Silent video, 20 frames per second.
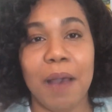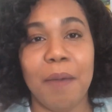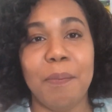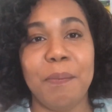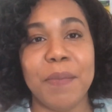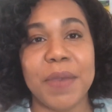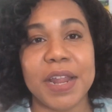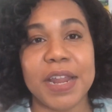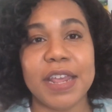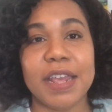
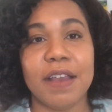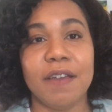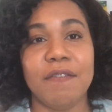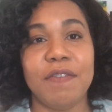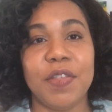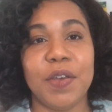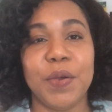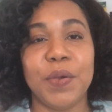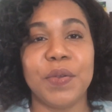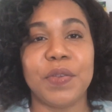Many of
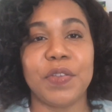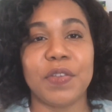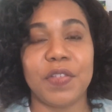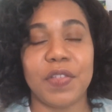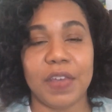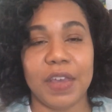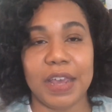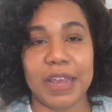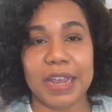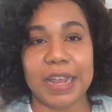those
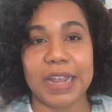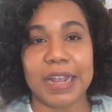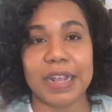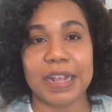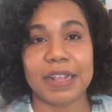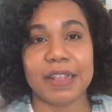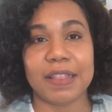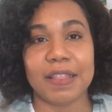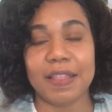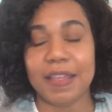
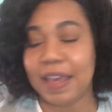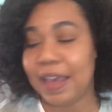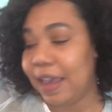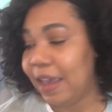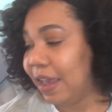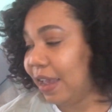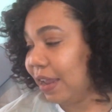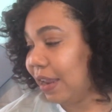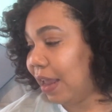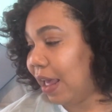things
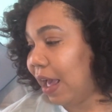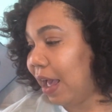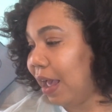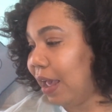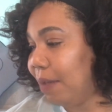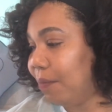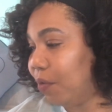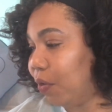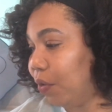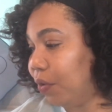that
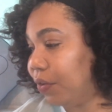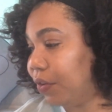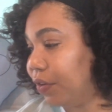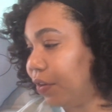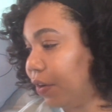I'm going to